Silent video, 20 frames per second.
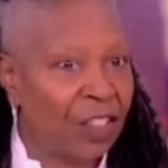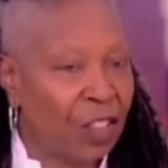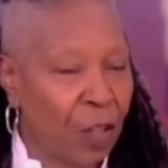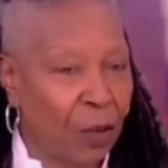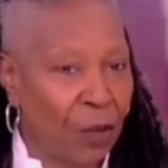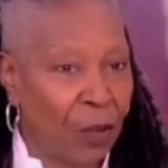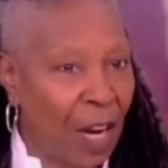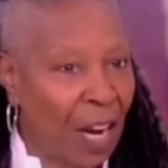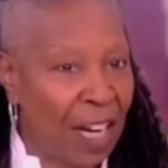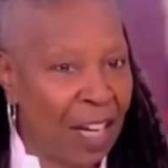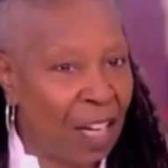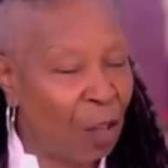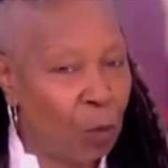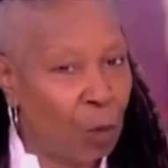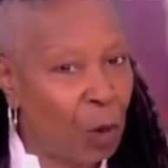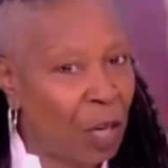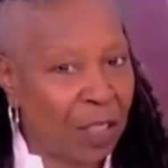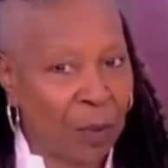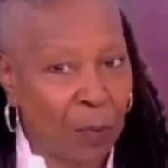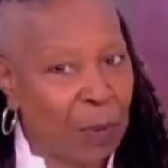So it
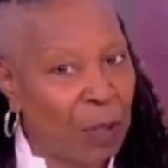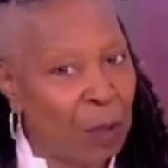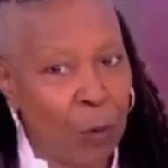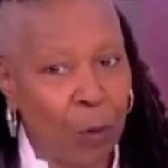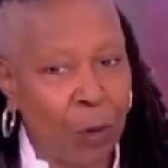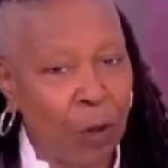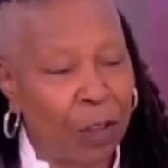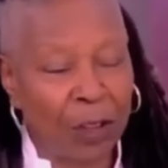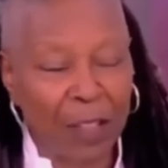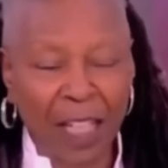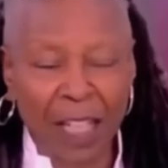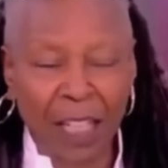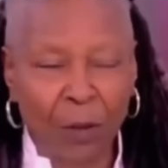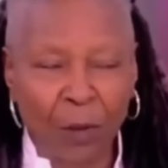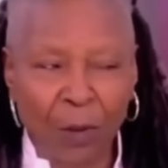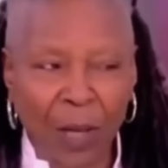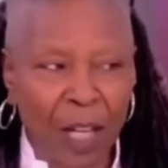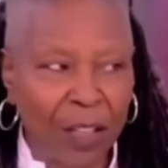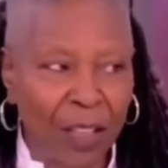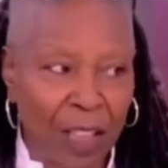wasn't, people weren't laying
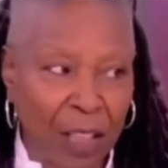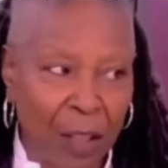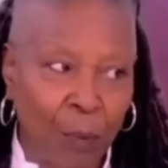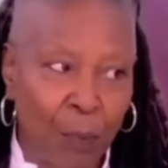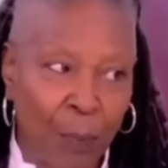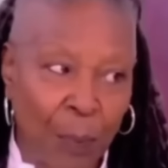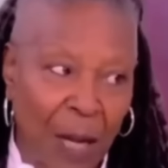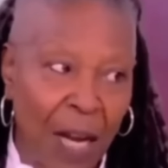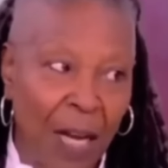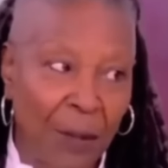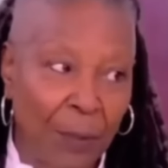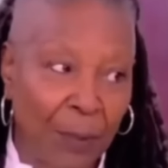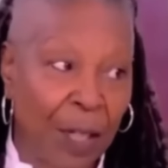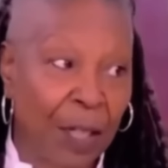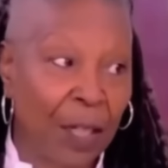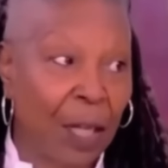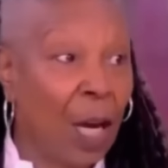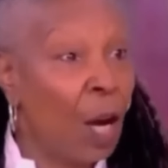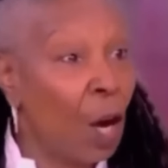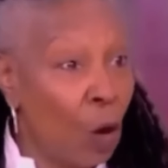around eating Bond, but